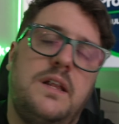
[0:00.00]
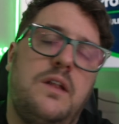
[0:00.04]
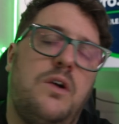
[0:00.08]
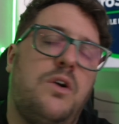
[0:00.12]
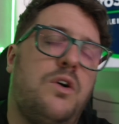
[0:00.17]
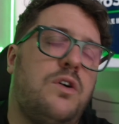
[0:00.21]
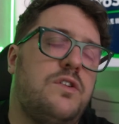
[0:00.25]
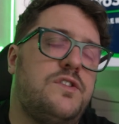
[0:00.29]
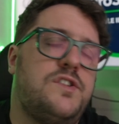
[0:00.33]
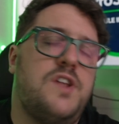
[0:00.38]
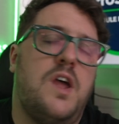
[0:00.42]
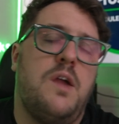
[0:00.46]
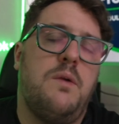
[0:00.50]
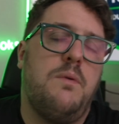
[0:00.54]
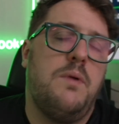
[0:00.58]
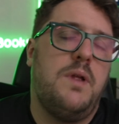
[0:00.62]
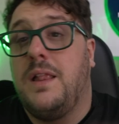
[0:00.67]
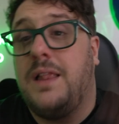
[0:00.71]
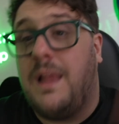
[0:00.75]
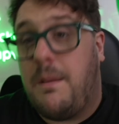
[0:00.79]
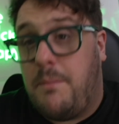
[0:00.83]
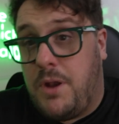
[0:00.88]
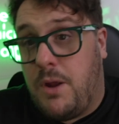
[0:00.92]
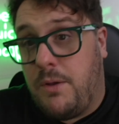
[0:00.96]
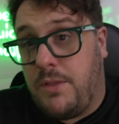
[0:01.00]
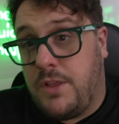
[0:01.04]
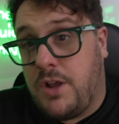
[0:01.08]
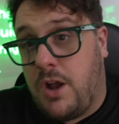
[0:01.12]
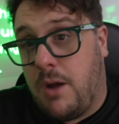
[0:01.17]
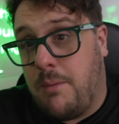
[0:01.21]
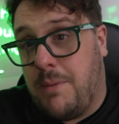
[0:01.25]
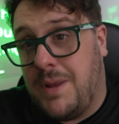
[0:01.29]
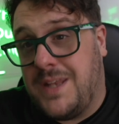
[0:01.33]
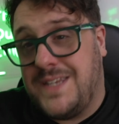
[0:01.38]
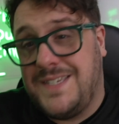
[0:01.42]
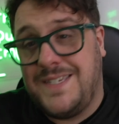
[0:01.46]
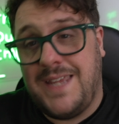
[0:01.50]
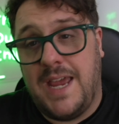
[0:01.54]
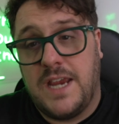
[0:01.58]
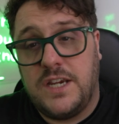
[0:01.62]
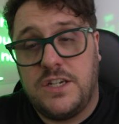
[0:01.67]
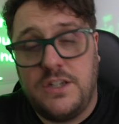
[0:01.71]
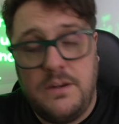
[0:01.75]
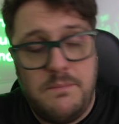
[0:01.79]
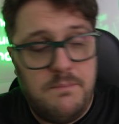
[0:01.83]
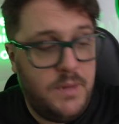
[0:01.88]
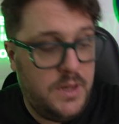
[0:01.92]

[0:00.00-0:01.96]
also let me know in the comment section